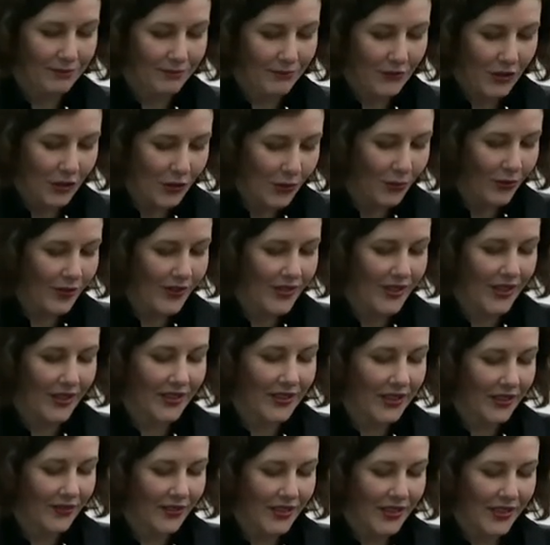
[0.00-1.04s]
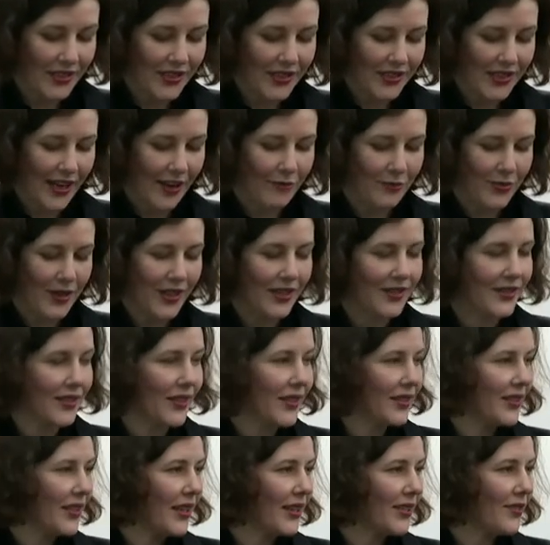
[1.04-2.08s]
numerous activities have been
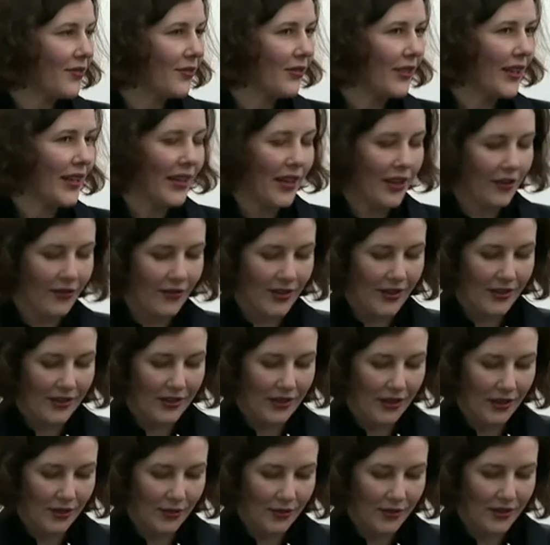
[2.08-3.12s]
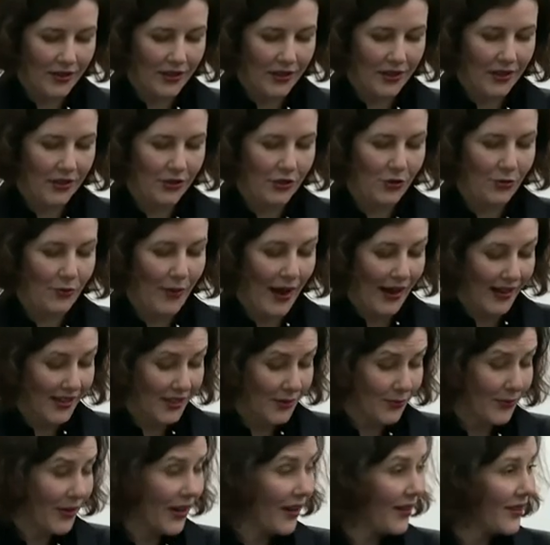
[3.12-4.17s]
successfully carried out to
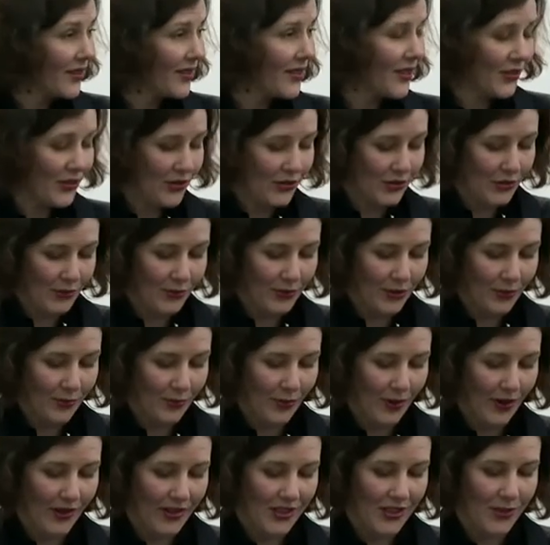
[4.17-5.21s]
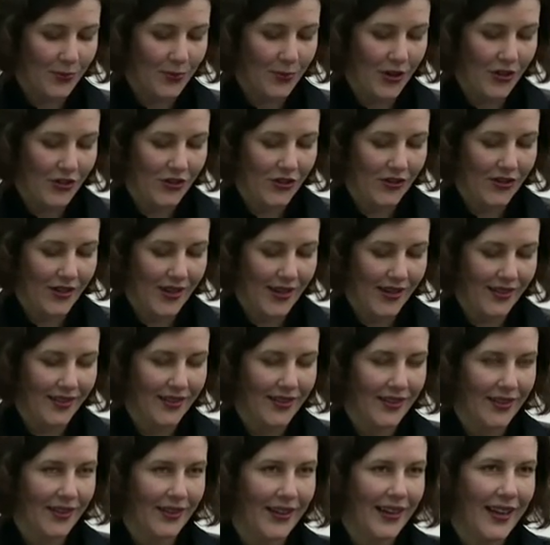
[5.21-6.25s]
maximize consumer participation
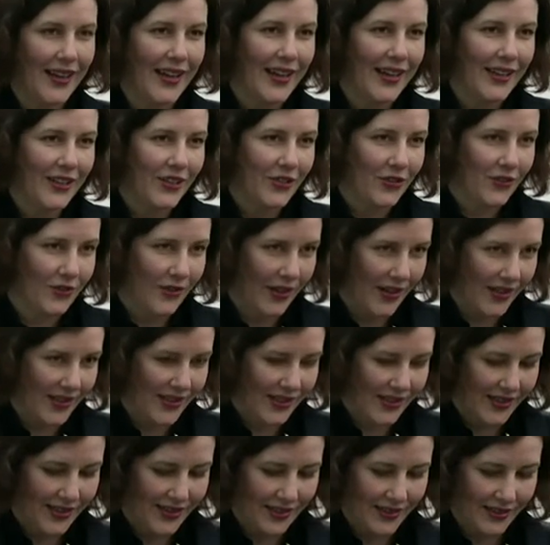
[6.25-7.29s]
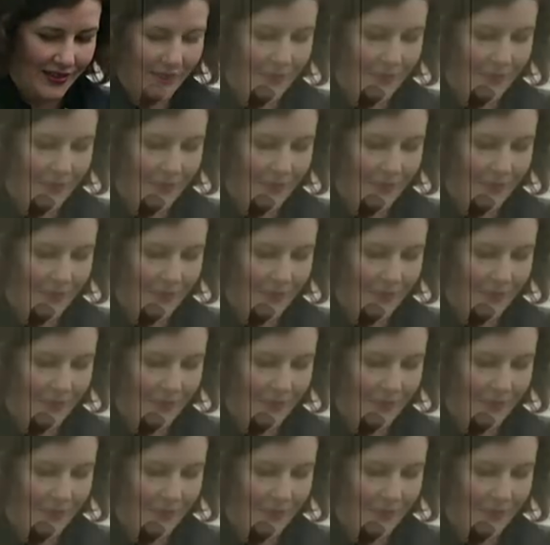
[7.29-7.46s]
and trust